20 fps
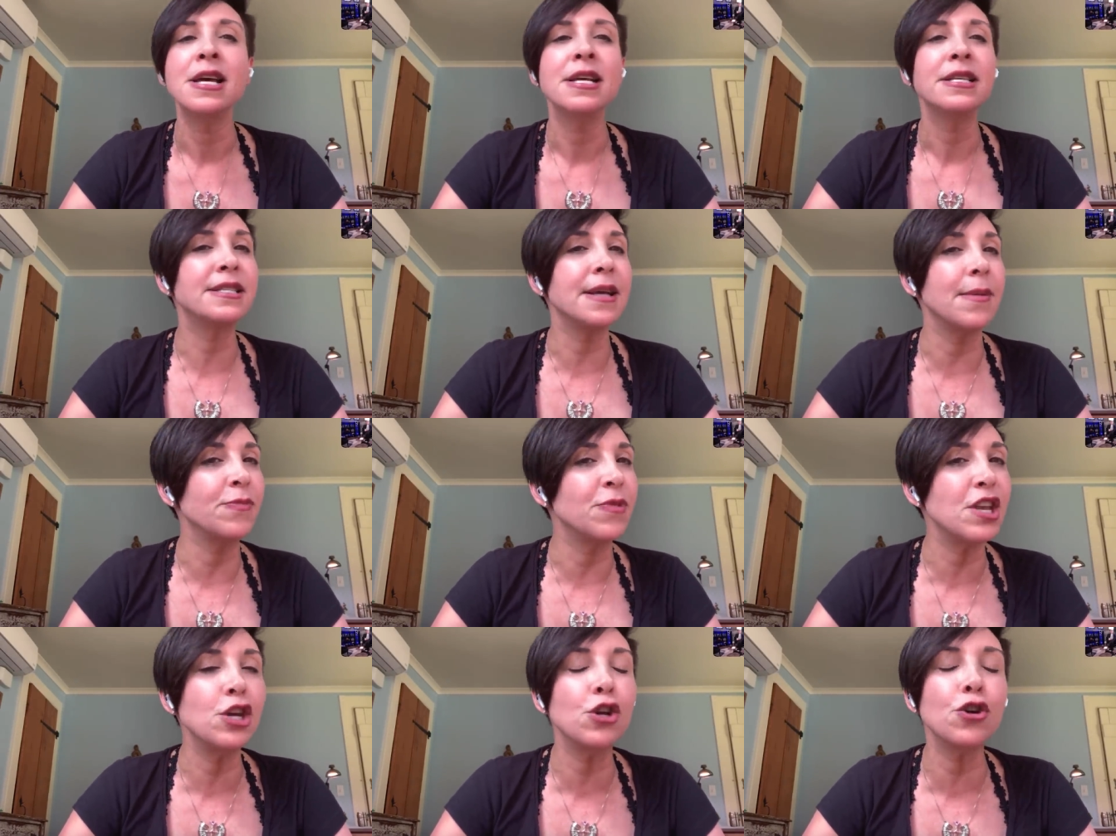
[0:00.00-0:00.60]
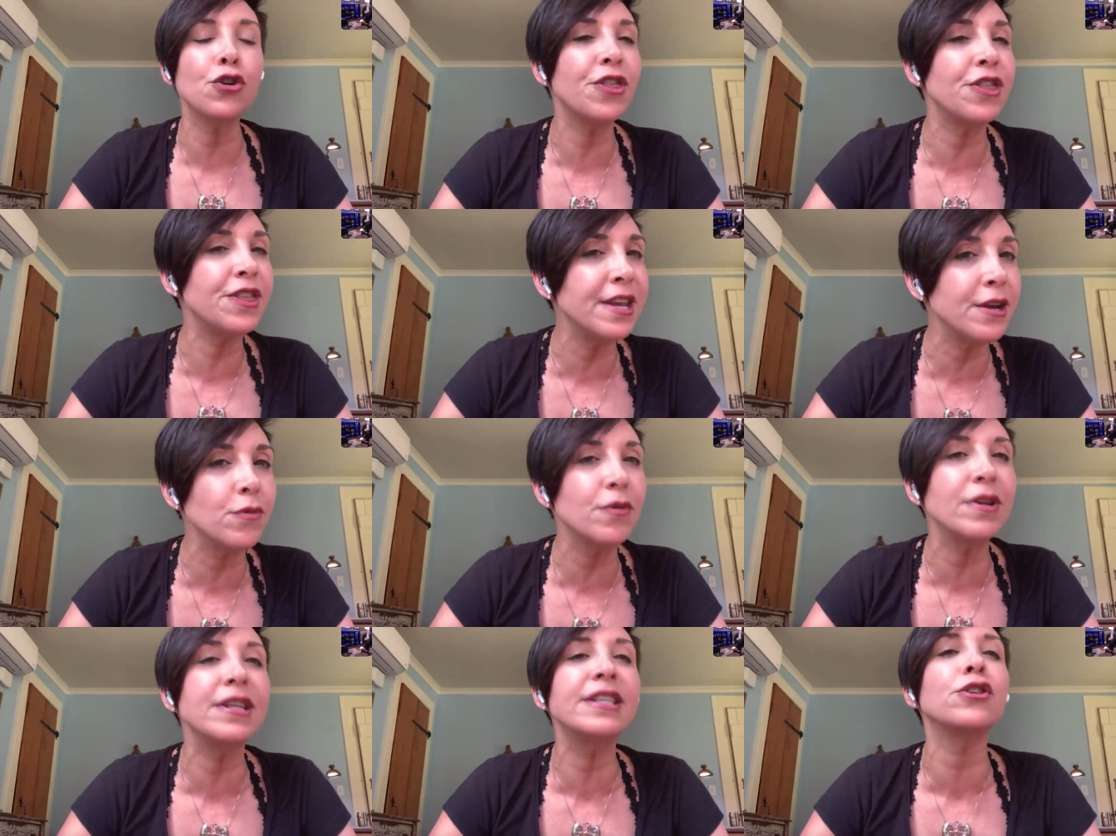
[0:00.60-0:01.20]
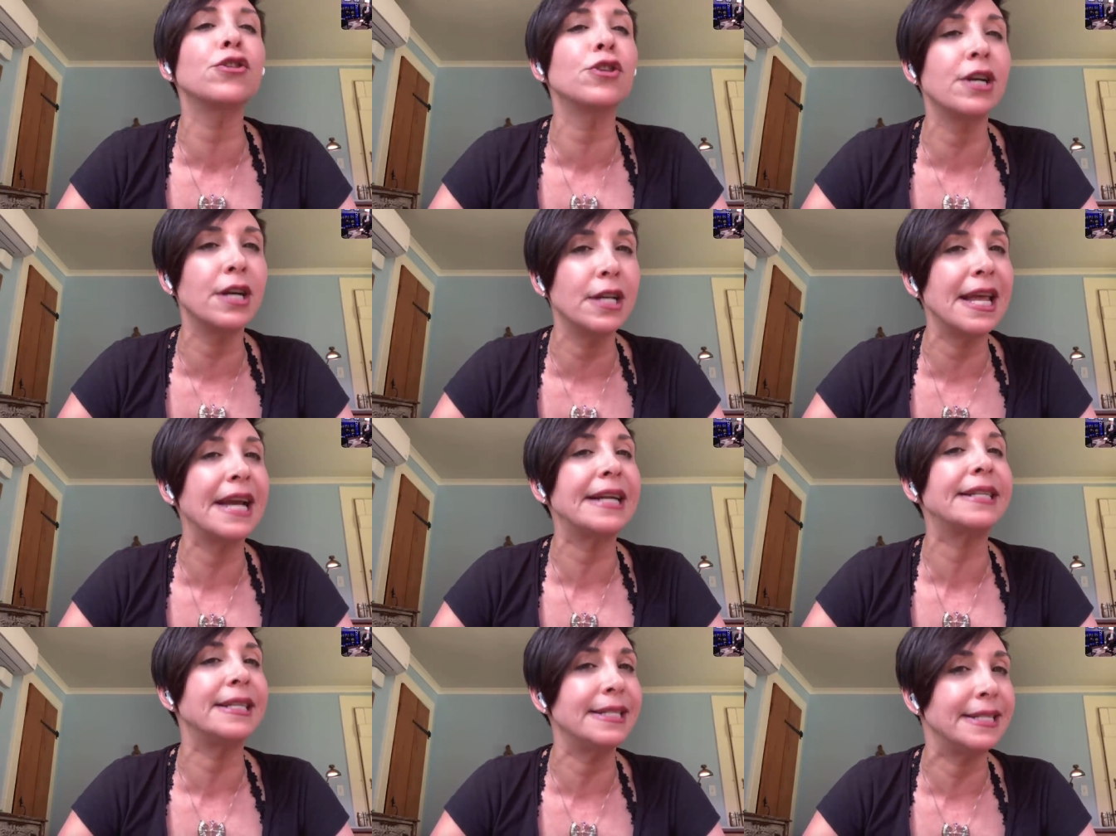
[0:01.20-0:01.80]
Some your theories are
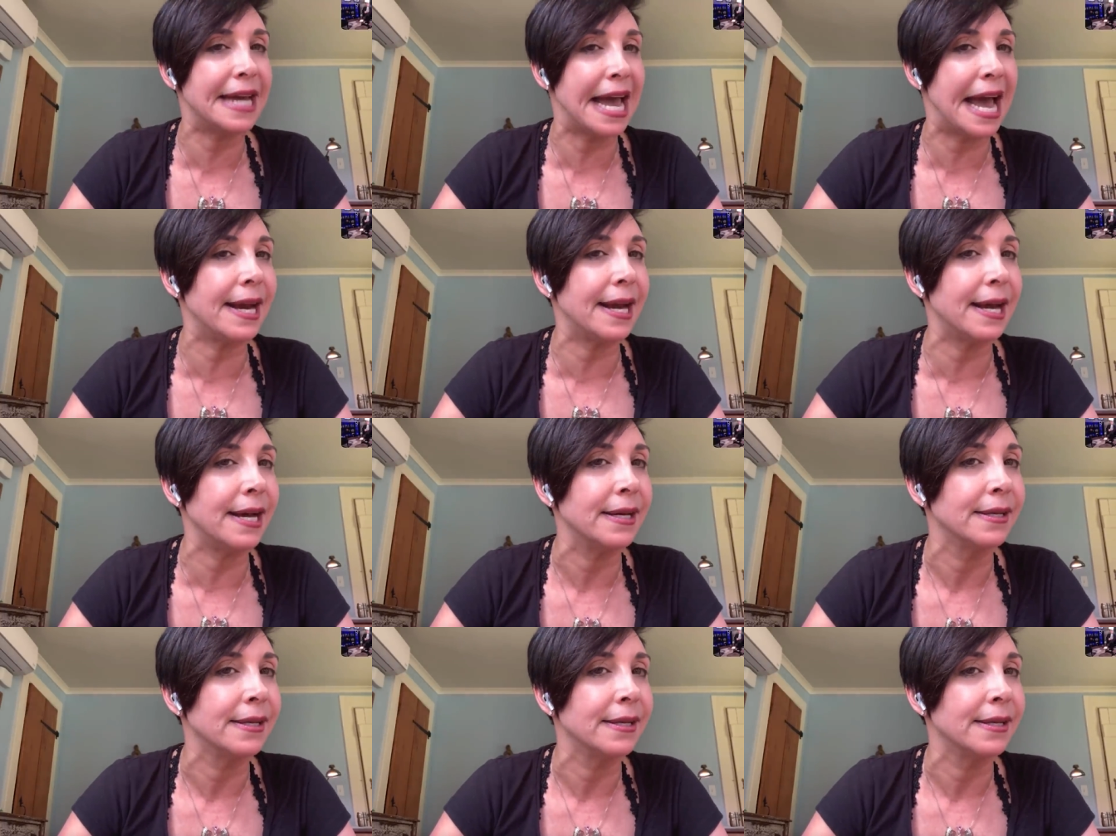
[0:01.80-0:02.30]
collecting data,